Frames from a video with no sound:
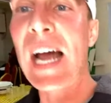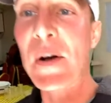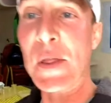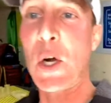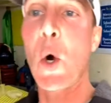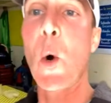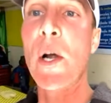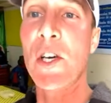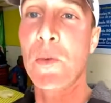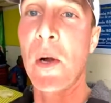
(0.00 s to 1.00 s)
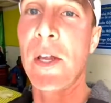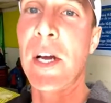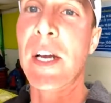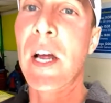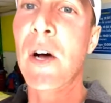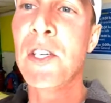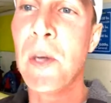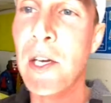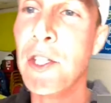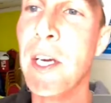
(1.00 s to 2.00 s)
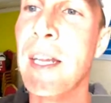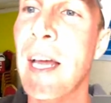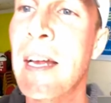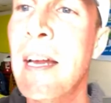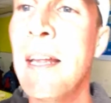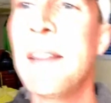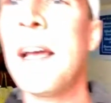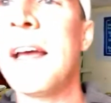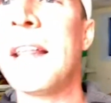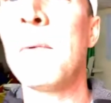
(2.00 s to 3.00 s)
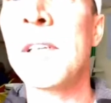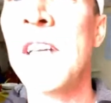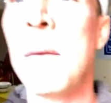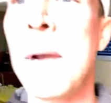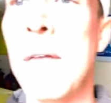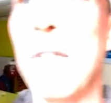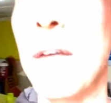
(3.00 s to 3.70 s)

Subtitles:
in the corners where they're going to go. So I'll show you the what's coming up from the